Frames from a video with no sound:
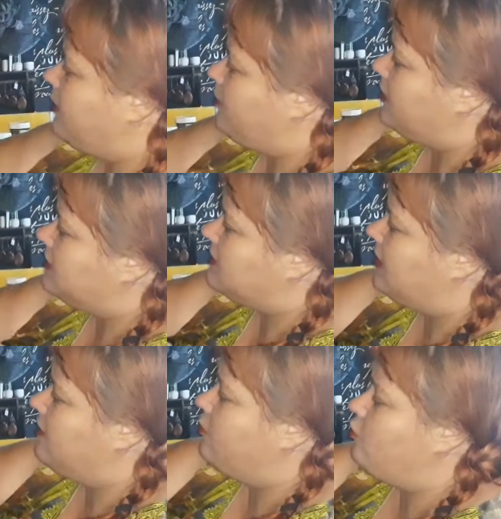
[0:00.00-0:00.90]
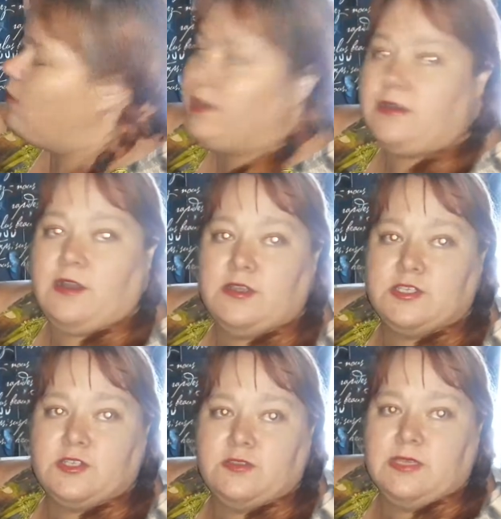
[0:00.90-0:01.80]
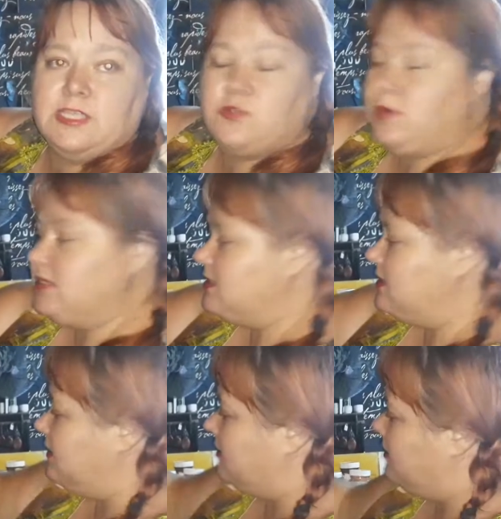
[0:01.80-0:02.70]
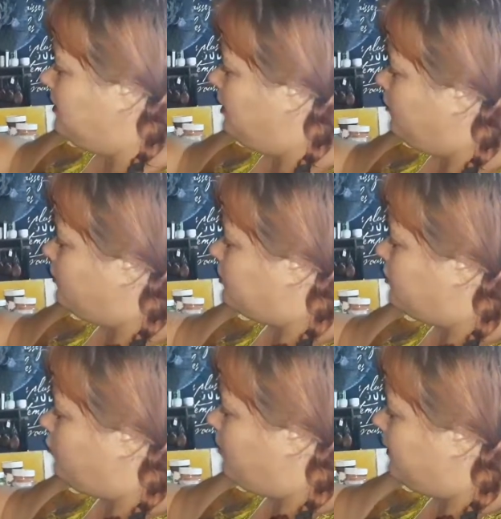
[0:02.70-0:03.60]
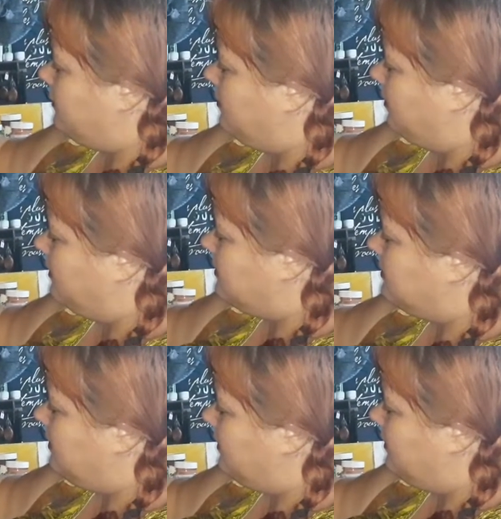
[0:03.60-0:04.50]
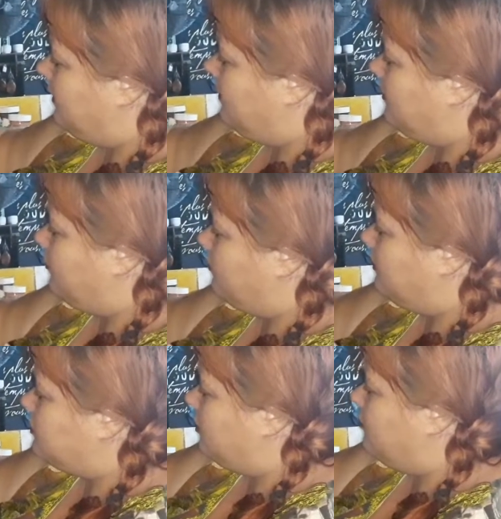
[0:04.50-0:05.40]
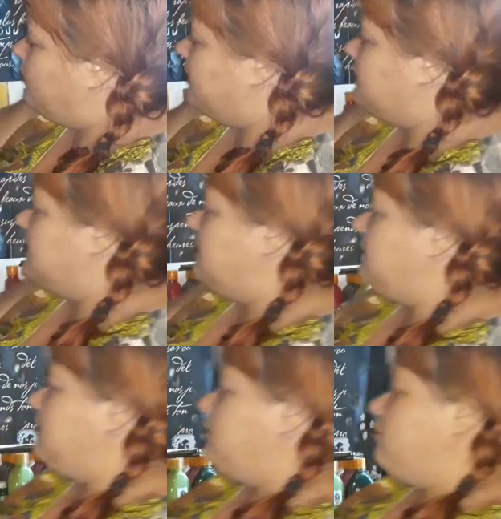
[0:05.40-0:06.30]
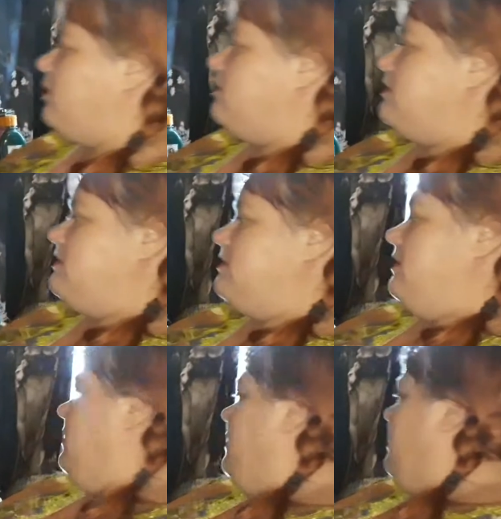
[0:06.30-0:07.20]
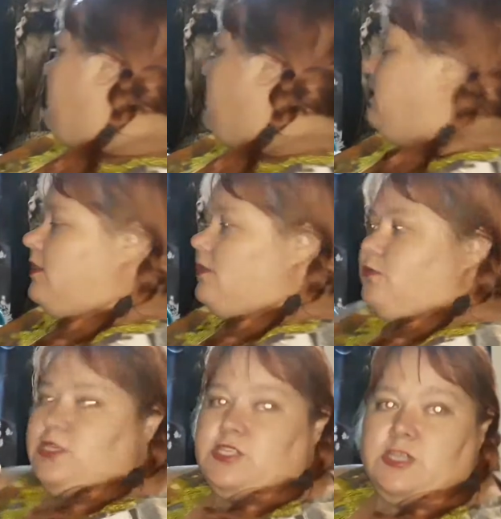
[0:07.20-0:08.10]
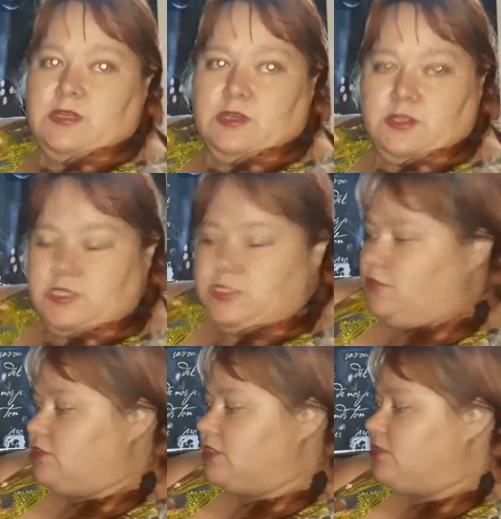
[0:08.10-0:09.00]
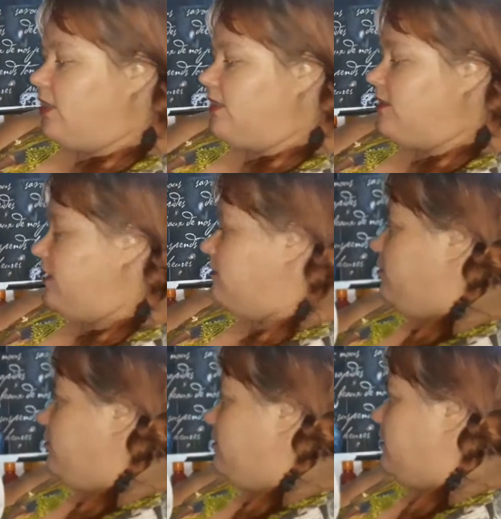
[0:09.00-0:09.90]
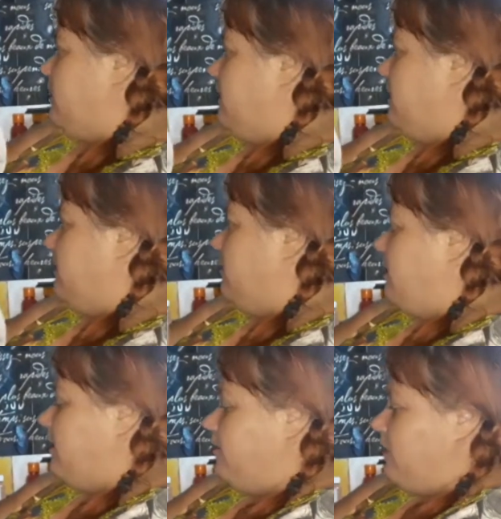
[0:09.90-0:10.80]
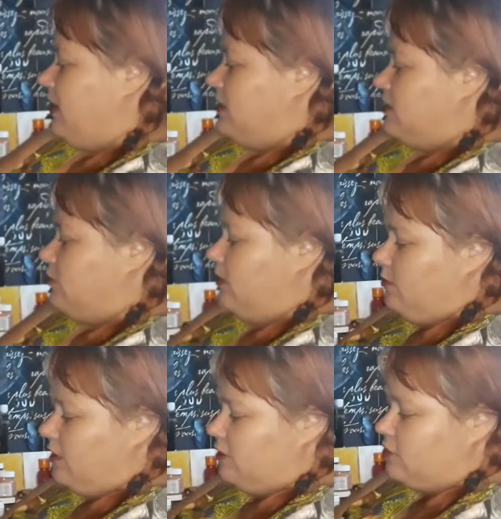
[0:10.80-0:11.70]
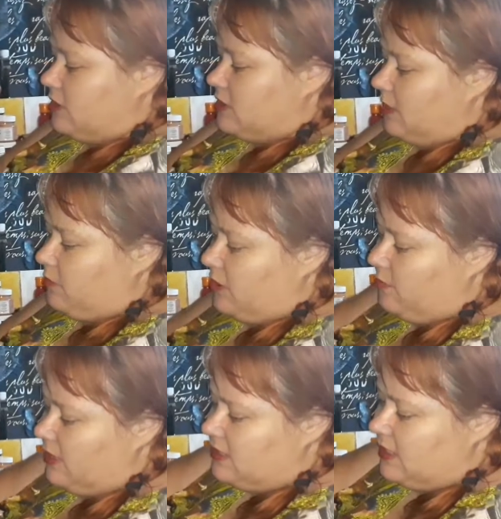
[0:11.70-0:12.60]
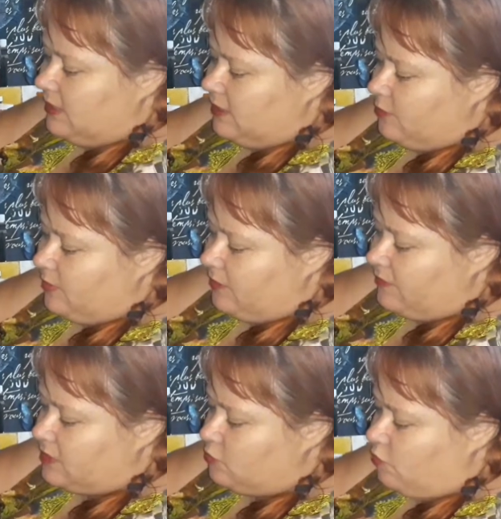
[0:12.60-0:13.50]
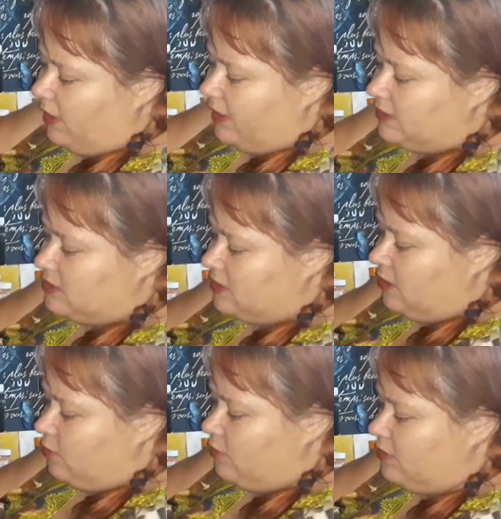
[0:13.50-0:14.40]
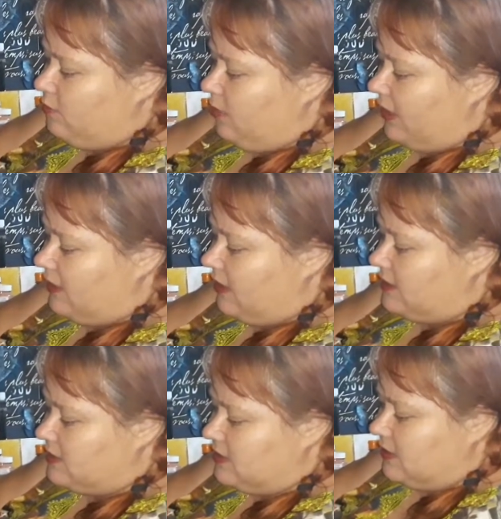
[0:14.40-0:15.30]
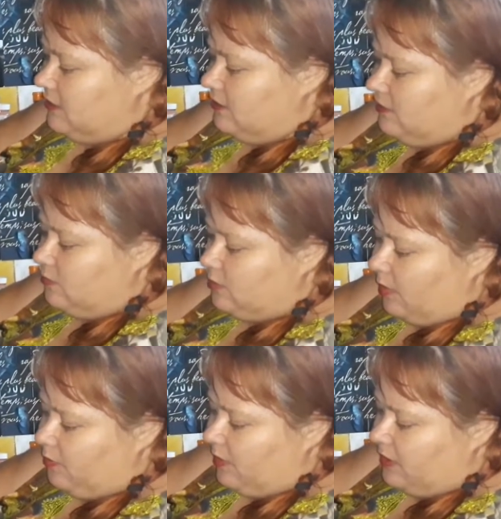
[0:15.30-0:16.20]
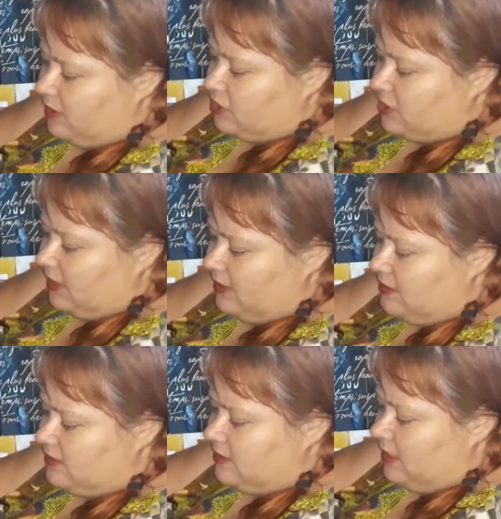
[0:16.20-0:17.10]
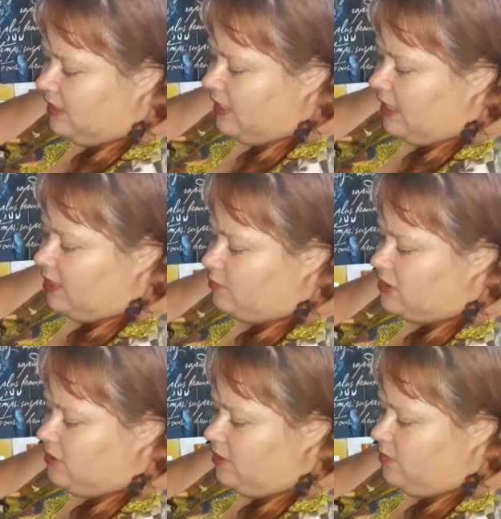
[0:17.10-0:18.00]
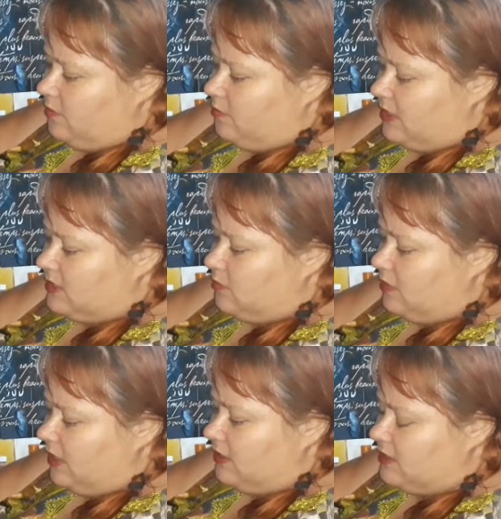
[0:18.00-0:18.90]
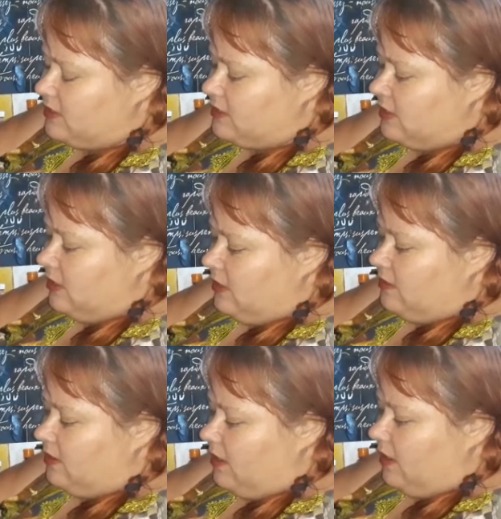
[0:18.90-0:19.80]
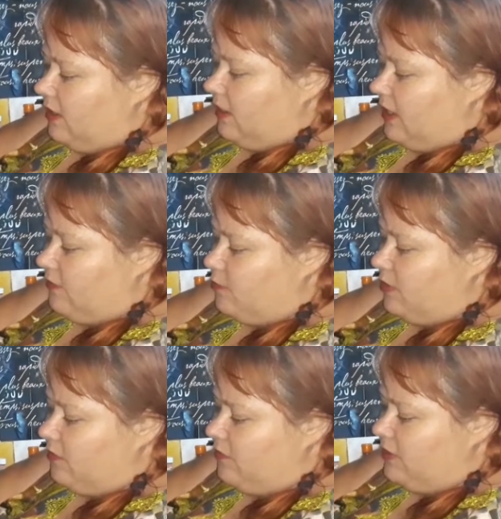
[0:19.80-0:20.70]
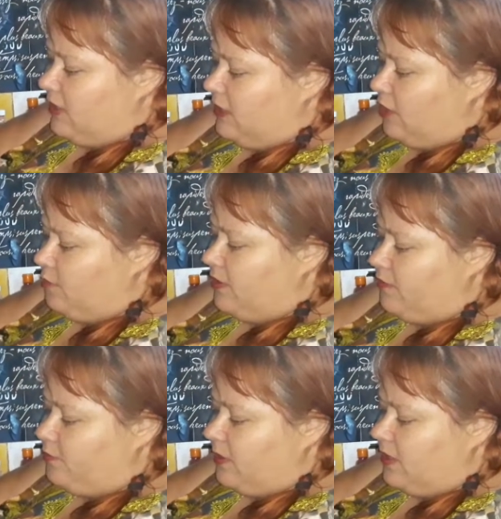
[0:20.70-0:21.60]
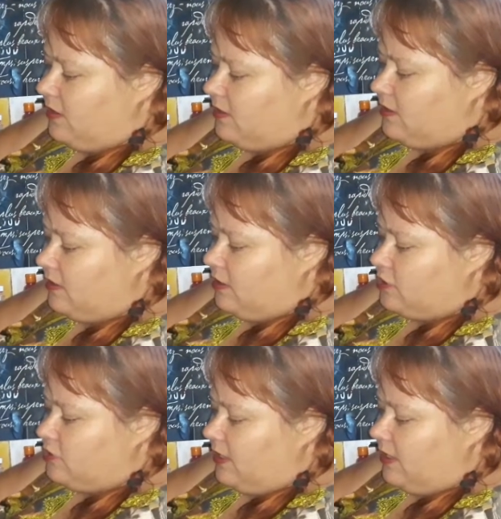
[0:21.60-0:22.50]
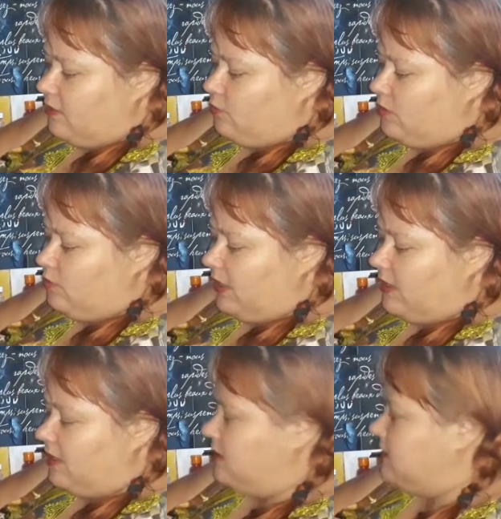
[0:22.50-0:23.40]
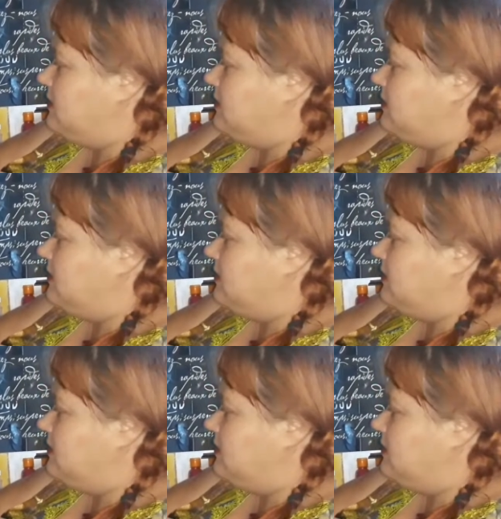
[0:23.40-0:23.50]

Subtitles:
It's getting quite close to these ones here, which are quite nice. So that one is going to be a centered rose, which looks straight at you again. Okay, so what I'm going to do is I'm going to mix a little bit of this white with my colors here, with my pinkish colors. And I'm just going to mix some colors that I have a bit of yellow, a bit of pink together with my colors.